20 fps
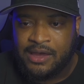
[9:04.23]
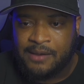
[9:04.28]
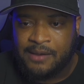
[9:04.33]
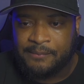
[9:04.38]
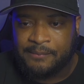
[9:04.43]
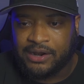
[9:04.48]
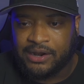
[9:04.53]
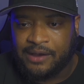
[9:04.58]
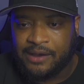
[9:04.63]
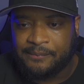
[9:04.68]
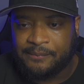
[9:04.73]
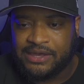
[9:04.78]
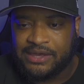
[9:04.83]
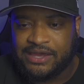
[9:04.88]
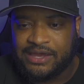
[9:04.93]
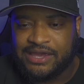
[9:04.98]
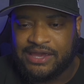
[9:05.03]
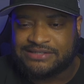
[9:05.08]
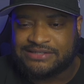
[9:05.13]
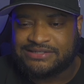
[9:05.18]
But
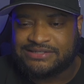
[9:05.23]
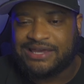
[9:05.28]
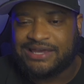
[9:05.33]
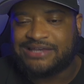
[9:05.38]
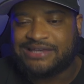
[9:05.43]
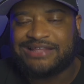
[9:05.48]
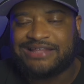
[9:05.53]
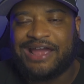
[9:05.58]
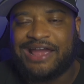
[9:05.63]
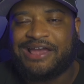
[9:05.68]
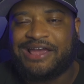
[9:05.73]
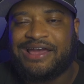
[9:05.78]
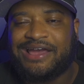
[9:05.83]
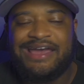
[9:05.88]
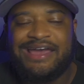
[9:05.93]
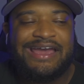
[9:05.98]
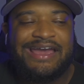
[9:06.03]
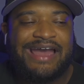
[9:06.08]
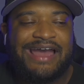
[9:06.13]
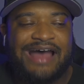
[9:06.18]
he's like,
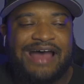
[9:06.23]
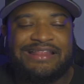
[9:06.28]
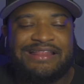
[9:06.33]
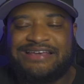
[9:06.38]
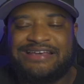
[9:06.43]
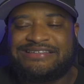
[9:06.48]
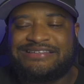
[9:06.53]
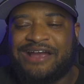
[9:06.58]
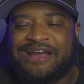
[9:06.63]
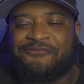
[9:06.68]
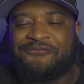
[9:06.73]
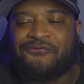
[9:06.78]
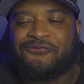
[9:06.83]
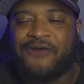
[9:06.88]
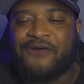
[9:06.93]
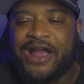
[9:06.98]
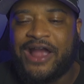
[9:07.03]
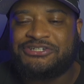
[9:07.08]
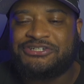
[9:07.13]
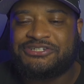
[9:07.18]
I think he's like
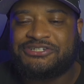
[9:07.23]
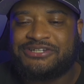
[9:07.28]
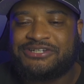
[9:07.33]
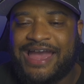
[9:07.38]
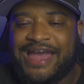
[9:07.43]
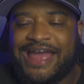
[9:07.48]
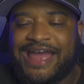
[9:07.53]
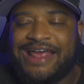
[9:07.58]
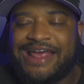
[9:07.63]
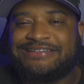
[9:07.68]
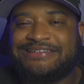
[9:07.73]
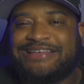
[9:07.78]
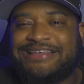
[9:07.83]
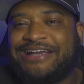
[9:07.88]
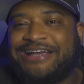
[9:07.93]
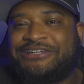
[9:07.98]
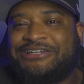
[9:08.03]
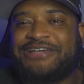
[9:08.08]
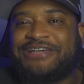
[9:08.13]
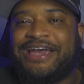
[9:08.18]
French, and he's like
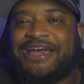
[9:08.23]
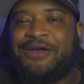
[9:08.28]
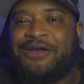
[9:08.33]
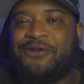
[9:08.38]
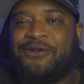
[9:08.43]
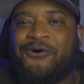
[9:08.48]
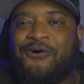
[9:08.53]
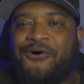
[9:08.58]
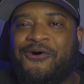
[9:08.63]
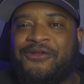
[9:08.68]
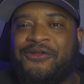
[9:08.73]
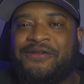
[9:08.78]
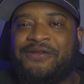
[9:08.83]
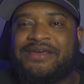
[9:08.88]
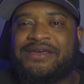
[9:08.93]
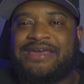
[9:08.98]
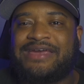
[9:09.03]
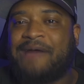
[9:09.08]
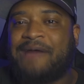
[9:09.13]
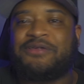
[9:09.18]
shitting on
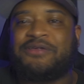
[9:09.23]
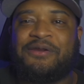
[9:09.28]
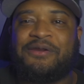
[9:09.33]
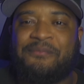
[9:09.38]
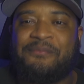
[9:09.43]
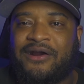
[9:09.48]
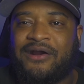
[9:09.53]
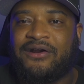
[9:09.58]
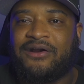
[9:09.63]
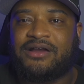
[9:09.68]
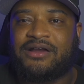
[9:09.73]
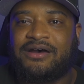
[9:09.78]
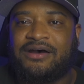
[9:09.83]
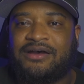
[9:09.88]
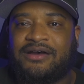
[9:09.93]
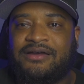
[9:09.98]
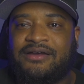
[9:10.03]
Captain America.